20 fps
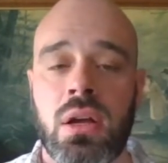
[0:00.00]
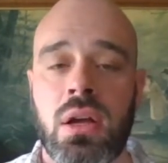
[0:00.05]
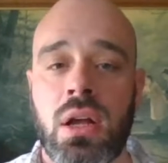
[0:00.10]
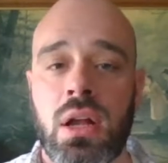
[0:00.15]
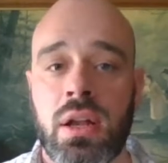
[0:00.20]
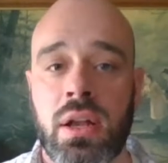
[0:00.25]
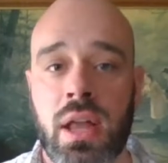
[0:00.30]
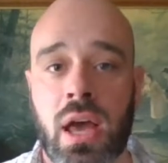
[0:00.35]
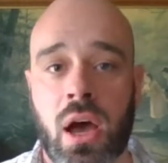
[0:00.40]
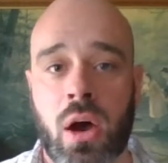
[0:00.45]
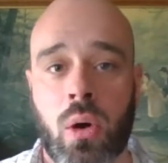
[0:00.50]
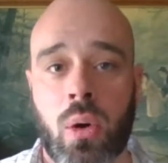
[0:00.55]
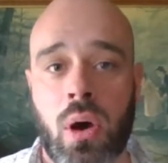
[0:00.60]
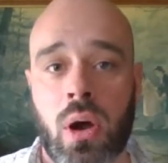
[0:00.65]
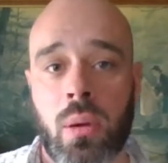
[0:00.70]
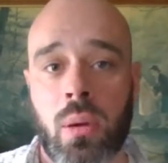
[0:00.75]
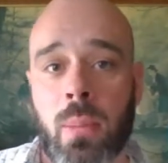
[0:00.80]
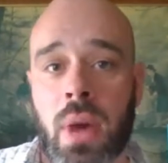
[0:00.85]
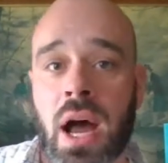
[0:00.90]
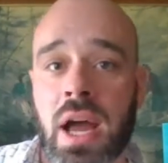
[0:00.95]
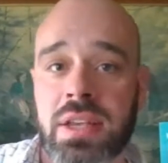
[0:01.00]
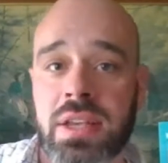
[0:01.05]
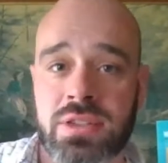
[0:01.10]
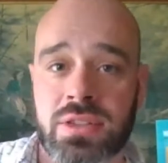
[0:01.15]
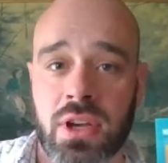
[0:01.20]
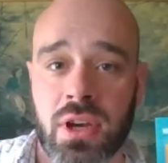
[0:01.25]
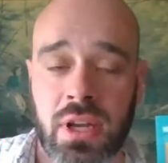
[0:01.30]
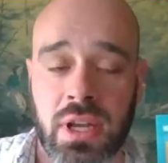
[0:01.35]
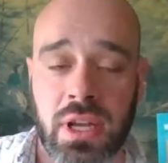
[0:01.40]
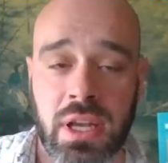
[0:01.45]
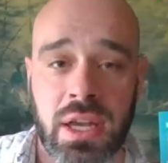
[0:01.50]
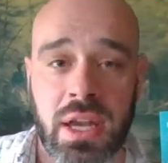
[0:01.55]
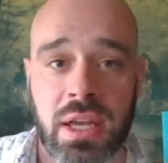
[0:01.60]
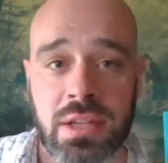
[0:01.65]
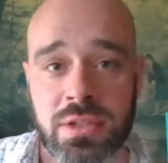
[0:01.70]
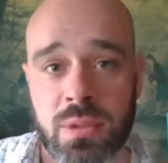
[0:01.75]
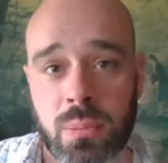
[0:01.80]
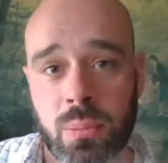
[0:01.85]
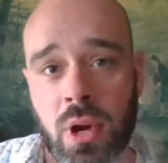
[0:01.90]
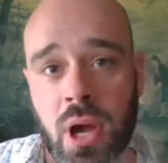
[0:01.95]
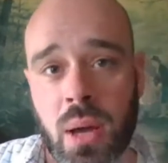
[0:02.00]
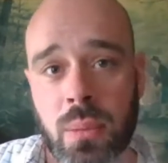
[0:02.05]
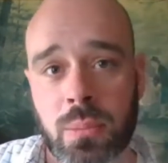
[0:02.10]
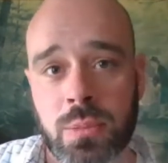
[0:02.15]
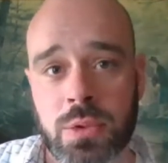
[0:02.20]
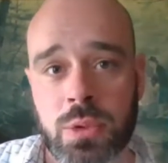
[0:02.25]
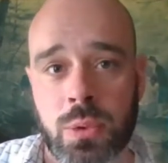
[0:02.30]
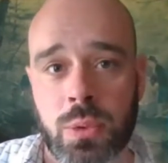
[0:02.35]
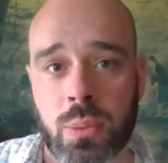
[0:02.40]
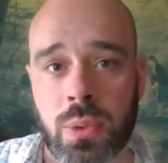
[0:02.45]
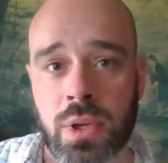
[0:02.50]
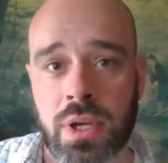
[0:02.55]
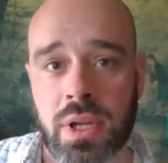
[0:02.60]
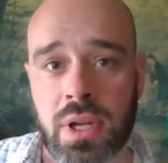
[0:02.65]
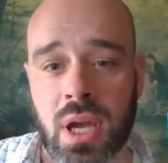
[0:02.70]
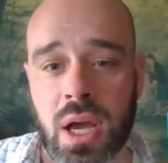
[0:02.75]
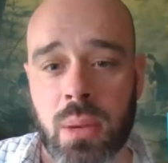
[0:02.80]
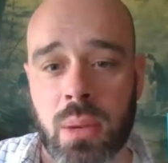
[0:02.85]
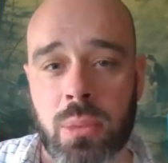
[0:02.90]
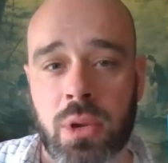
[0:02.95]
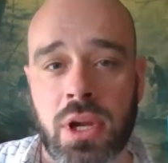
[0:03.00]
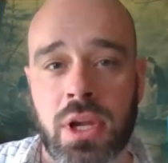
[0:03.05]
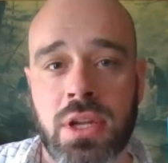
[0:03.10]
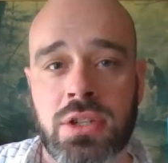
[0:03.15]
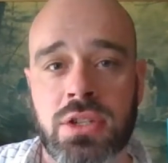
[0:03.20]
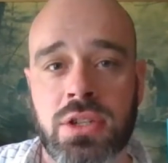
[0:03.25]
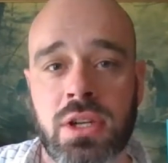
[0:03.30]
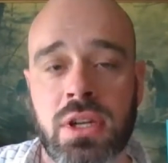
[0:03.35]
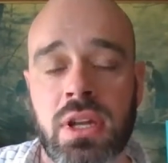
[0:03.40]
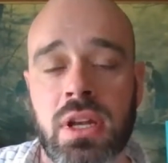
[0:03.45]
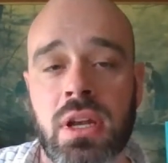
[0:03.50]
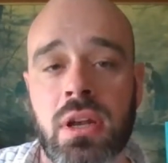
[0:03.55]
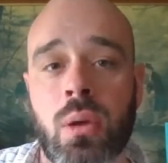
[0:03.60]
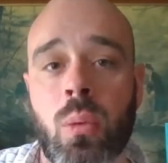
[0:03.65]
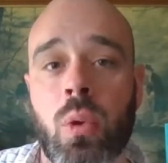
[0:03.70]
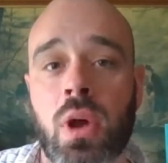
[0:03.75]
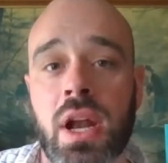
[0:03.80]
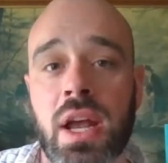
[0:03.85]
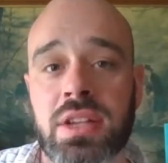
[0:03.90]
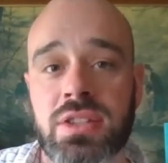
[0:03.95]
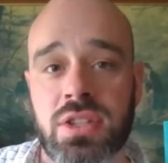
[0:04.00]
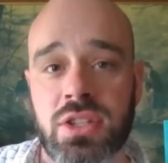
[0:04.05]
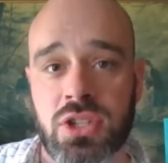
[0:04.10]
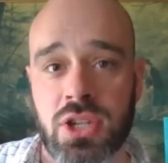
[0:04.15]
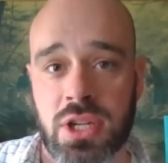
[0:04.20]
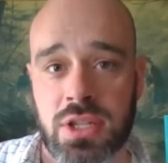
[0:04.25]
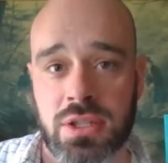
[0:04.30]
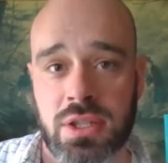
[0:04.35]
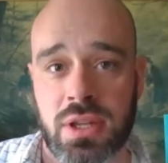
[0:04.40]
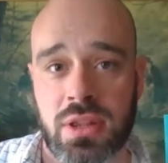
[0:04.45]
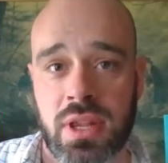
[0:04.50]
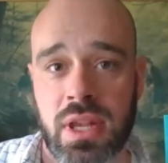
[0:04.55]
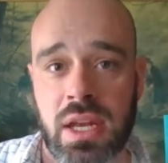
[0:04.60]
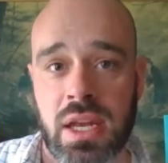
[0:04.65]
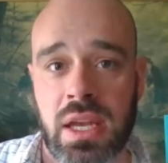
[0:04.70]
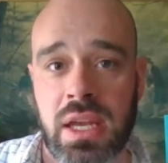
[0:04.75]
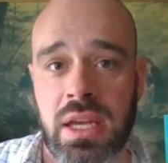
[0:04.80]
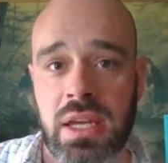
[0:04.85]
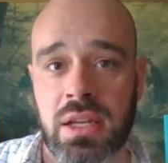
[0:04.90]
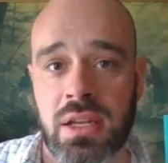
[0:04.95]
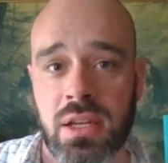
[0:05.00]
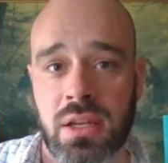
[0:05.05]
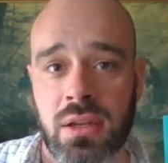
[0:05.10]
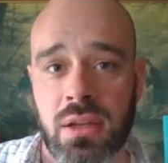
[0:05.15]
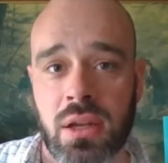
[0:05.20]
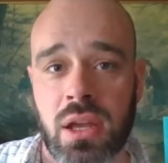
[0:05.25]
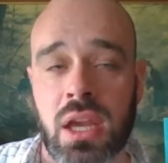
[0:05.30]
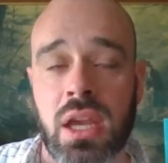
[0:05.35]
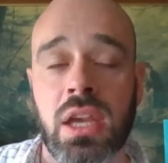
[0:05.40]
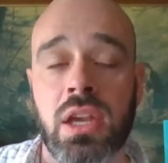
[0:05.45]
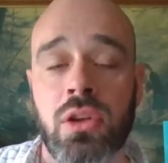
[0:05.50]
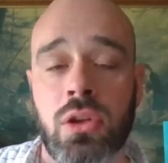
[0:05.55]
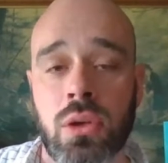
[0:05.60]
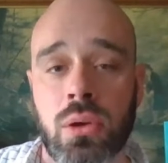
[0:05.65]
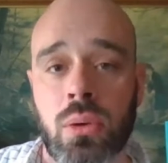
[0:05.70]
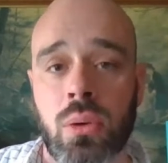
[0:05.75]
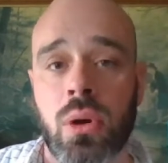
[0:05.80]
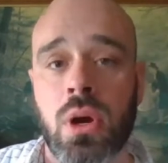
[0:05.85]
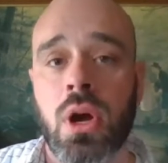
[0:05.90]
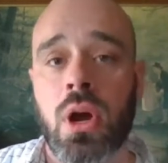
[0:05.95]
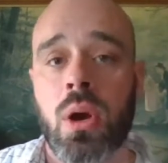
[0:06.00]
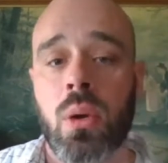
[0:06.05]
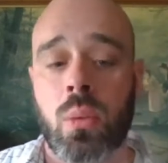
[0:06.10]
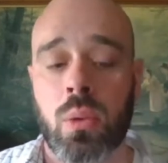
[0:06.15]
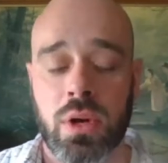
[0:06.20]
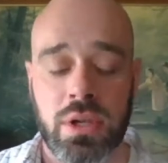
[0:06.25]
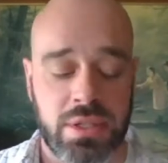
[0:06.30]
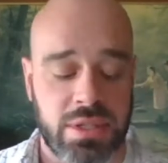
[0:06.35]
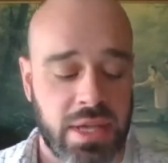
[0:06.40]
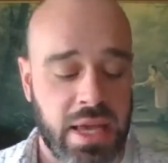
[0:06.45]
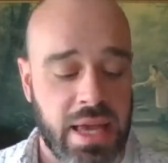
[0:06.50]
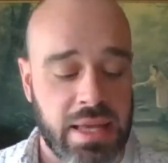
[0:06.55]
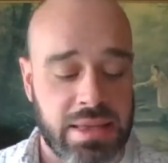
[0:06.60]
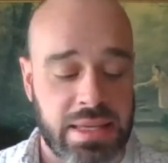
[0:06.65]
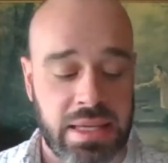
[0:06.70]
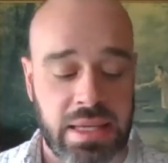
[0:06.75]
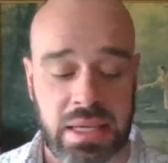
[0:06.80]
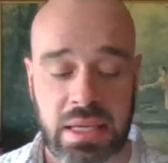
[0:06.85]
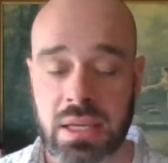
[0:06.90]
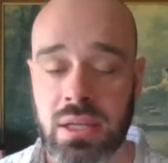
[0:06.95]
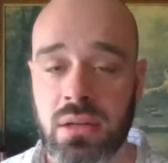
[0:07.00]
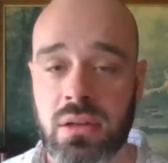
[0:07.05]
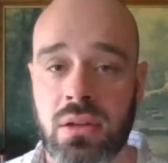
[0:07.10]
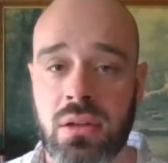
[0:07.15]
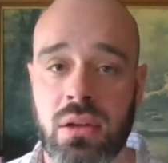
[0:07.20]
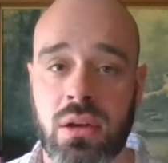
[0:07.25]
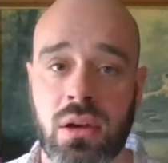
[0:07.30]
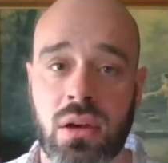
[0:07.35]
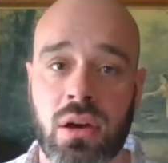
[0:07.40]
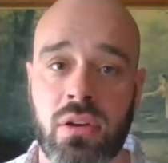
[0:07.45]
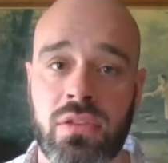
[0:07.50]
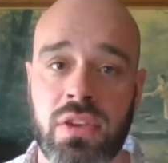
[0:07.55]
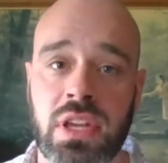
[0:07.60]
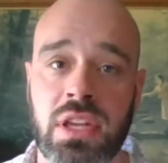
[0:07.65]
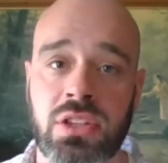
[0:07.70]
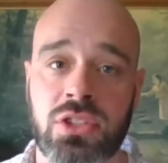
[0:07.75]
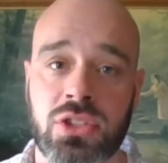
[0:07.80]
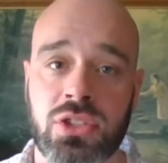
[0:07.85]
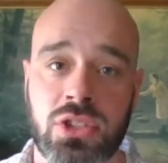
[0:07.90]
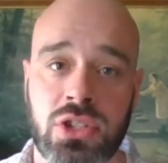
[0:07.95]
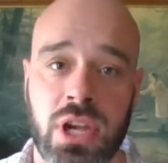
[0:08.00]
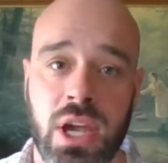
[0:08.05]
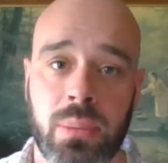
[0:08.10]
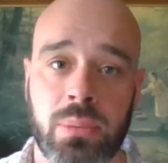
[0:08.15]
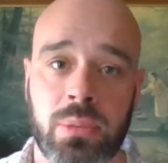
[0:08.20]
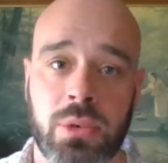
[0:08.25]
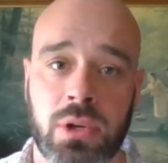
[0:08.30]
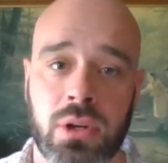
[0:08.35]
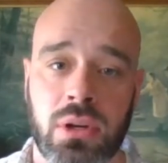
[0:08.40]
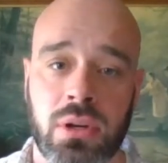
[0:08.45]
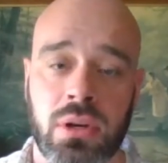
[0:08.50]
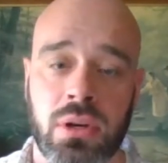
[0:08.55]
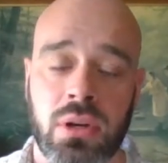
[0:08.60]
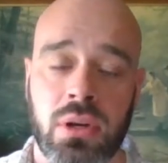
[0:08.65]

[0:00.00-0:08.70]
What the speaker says: Now, my son, he had some problems with reading comprehension, and what I suggested that he do was at the end of each chapter,